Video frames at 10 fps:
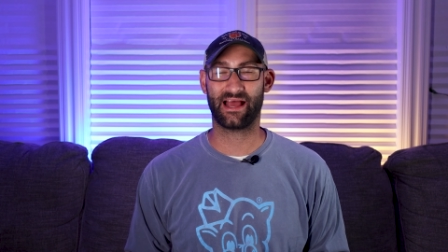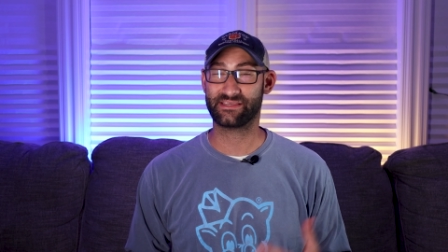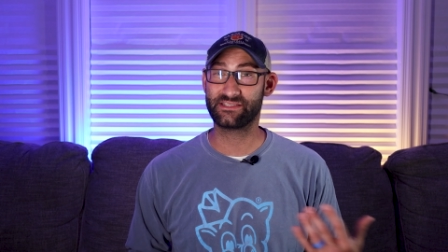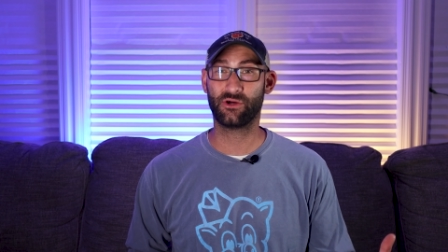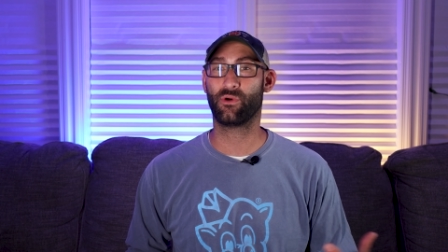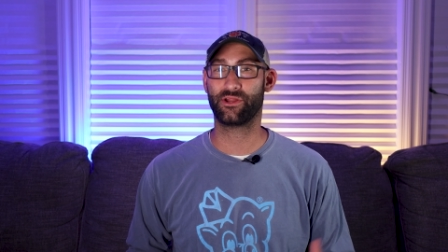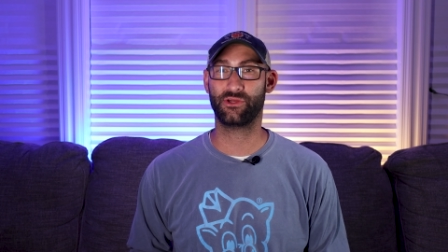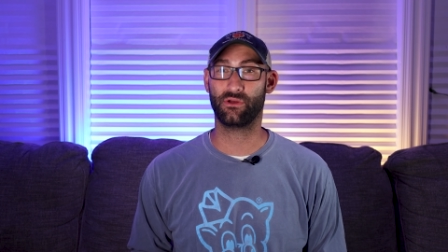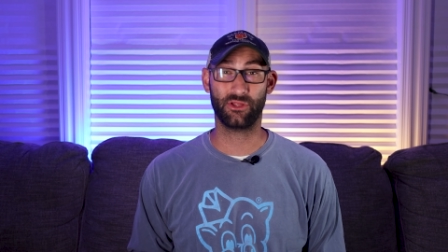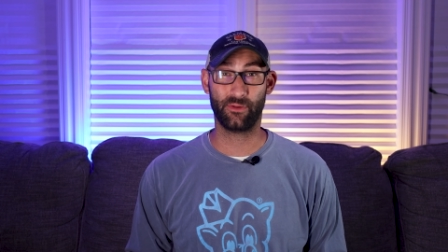I still want to
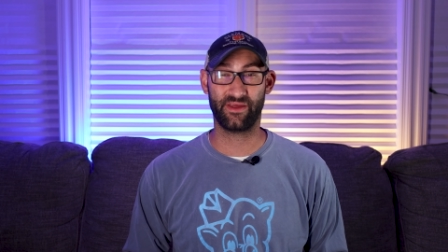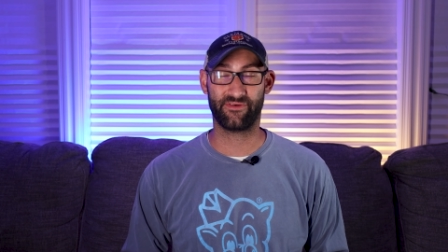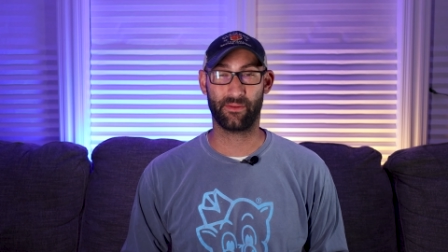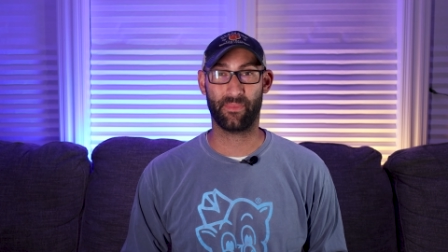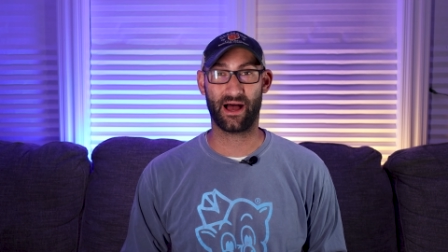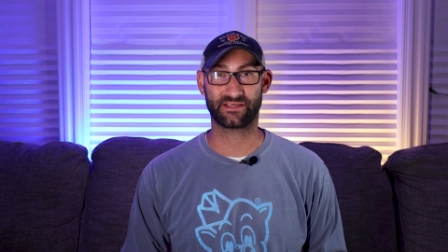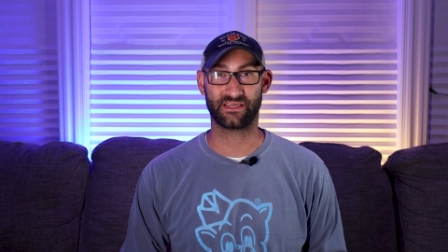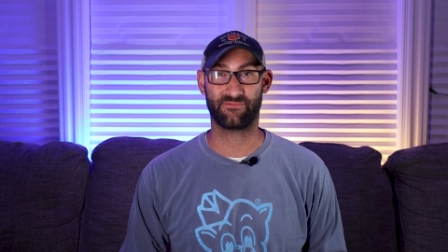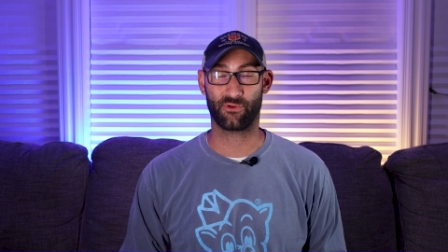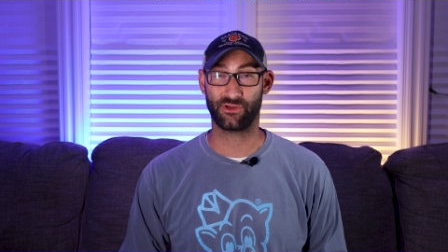do a little bit of
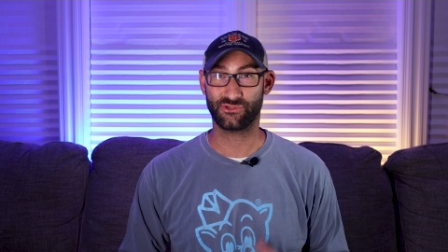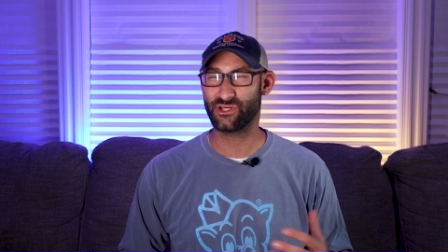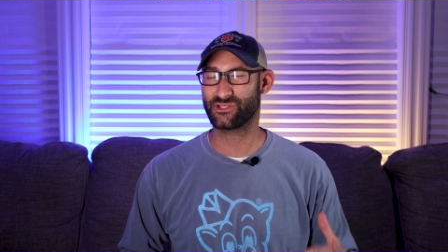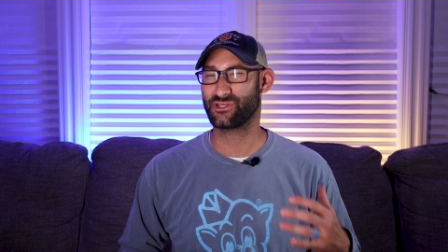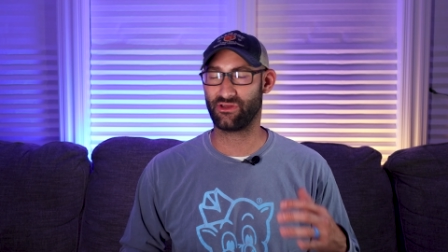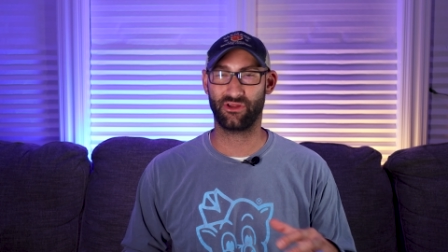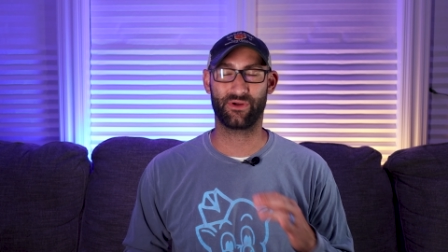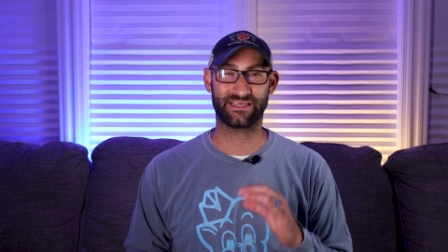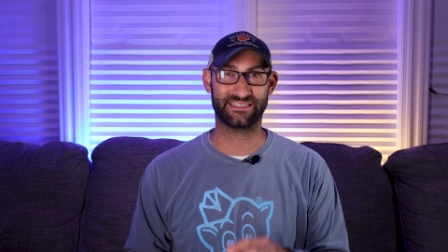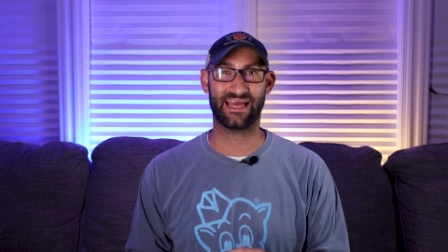unboxing for you just so you
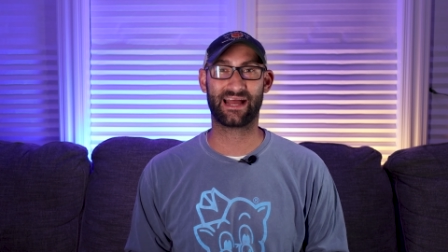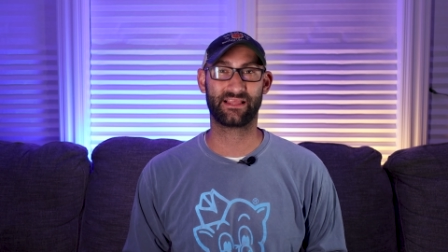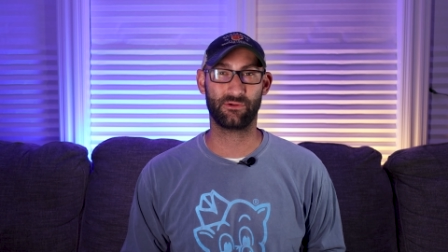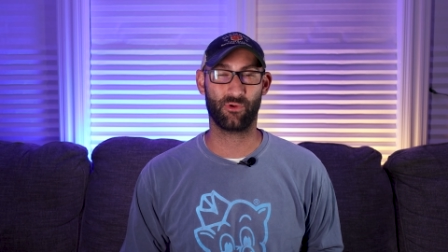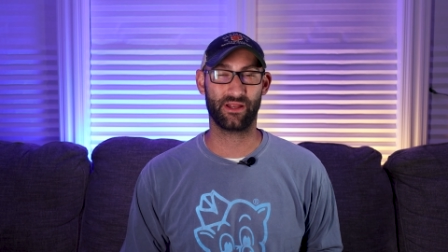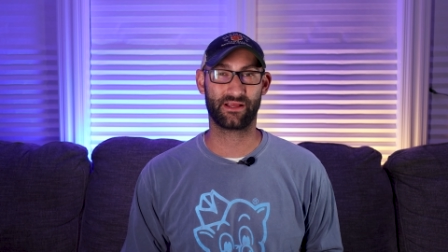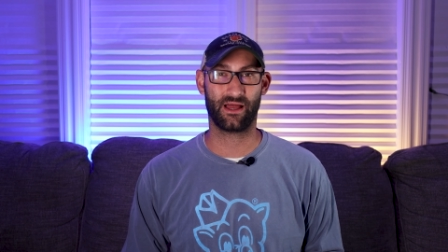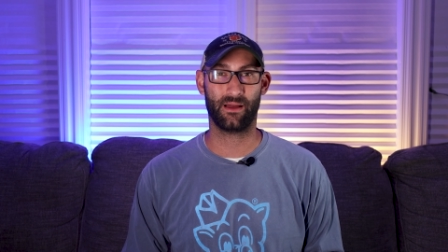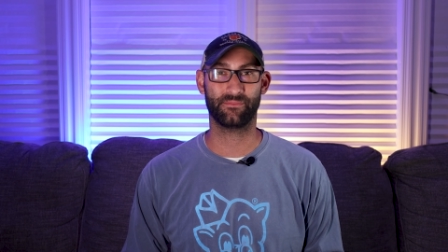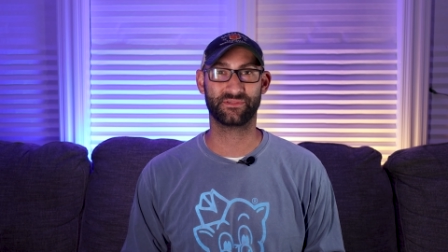know exactly what
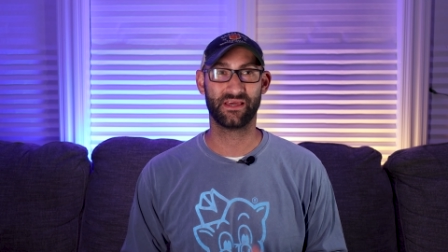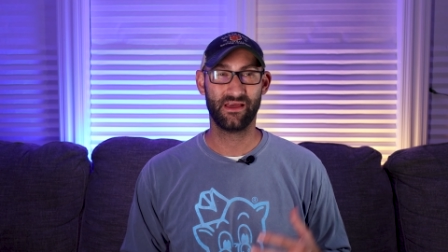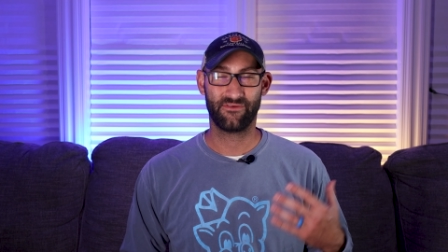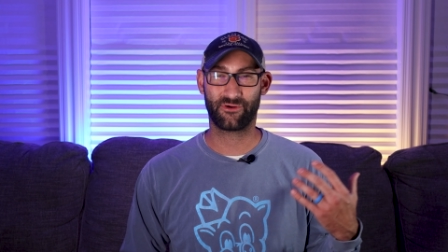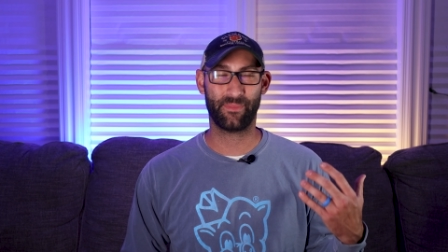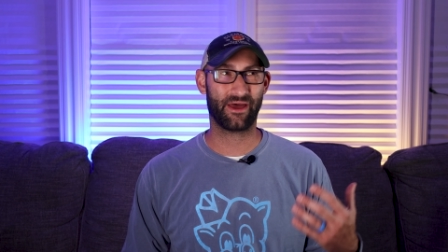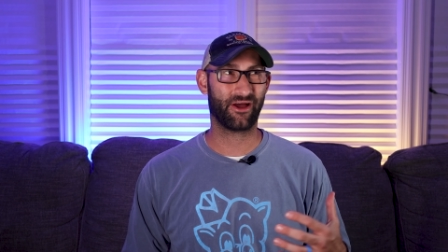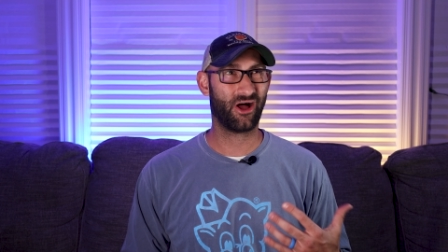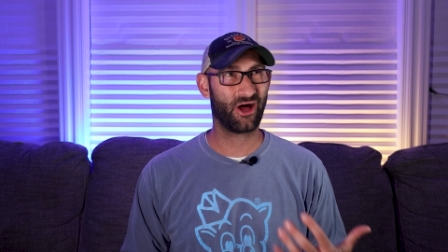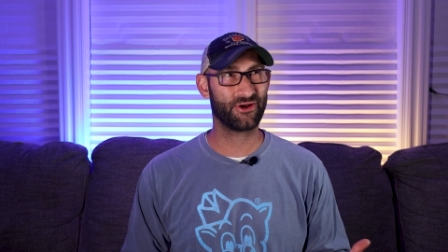comes for
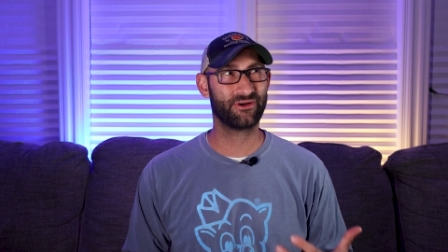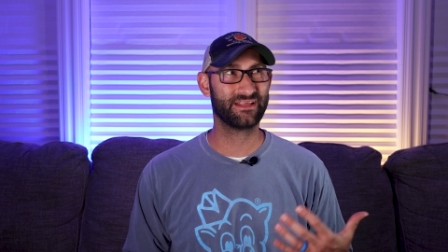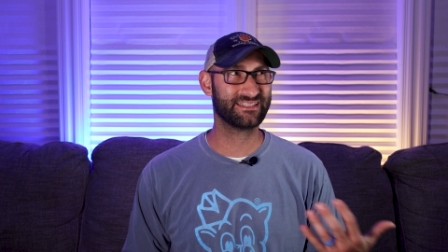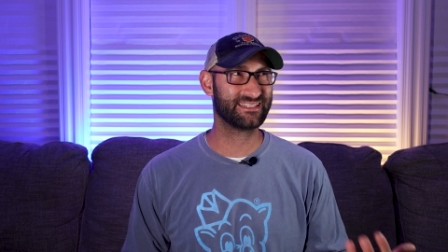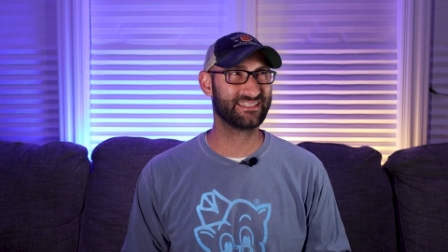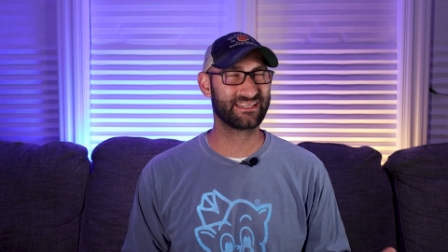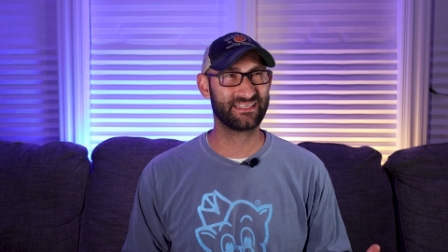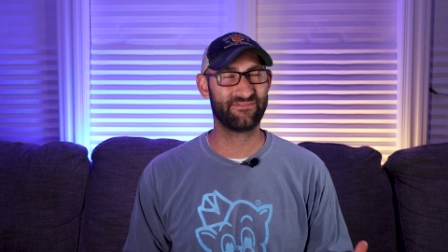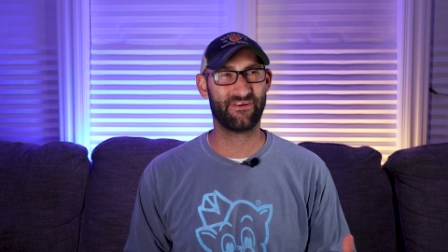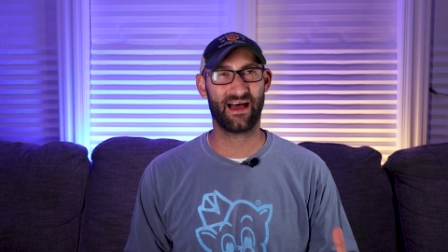about
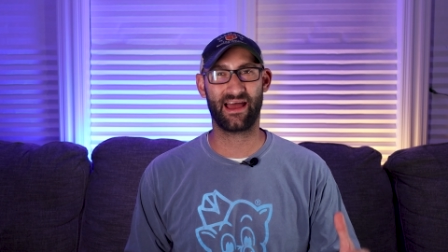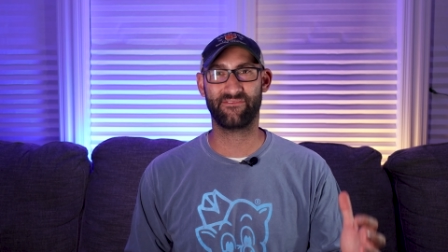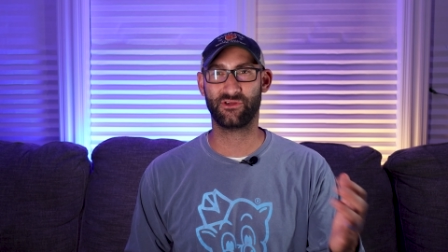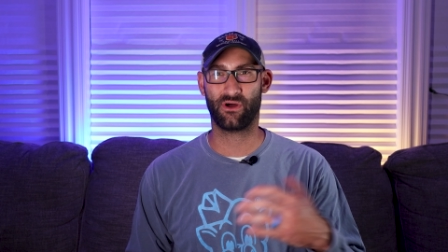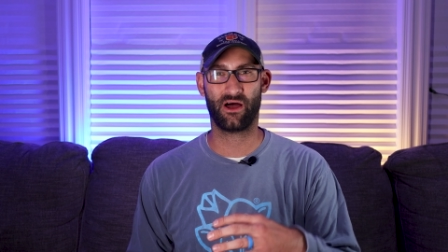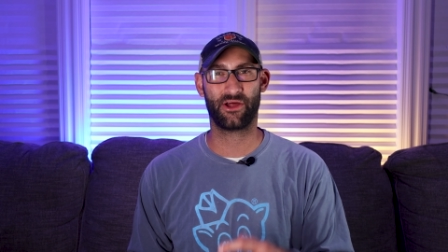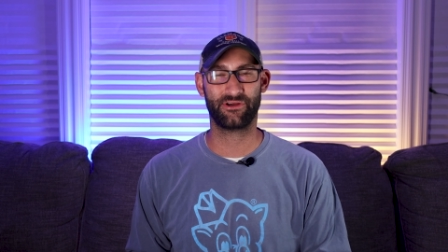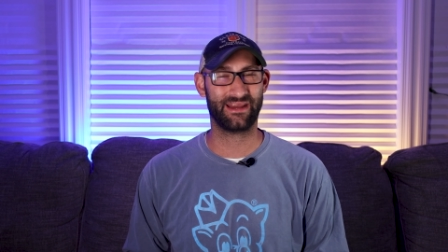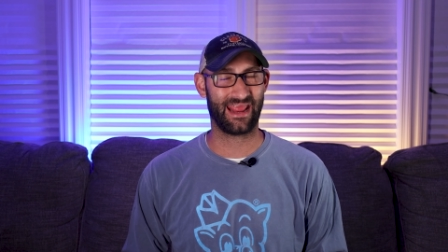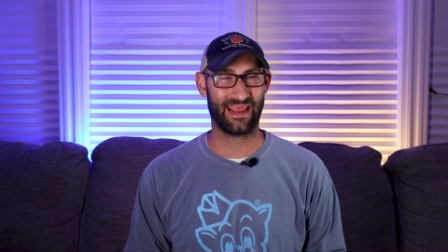$165 to
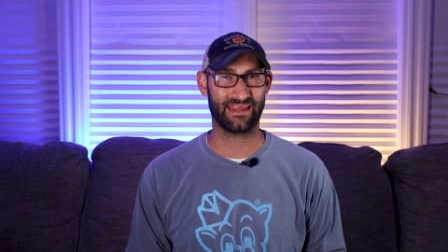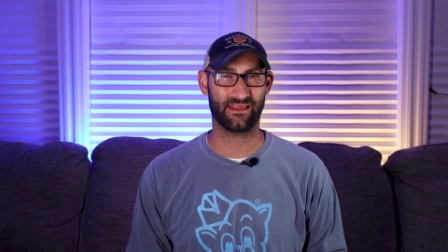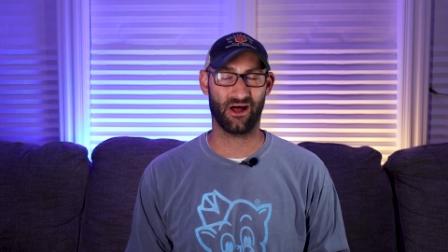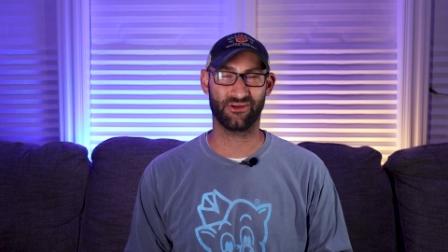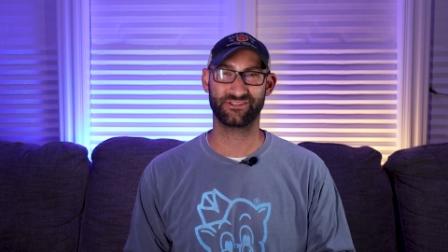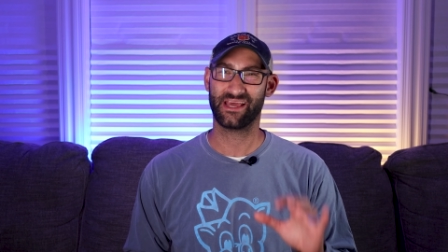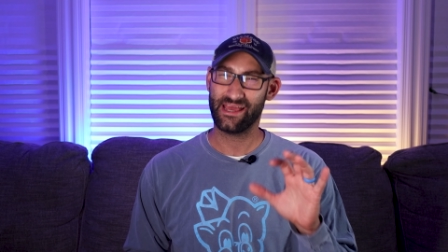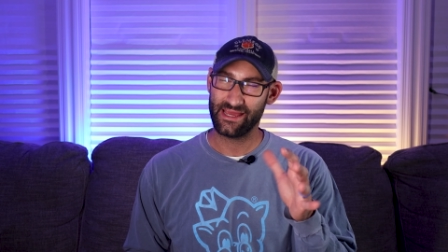$180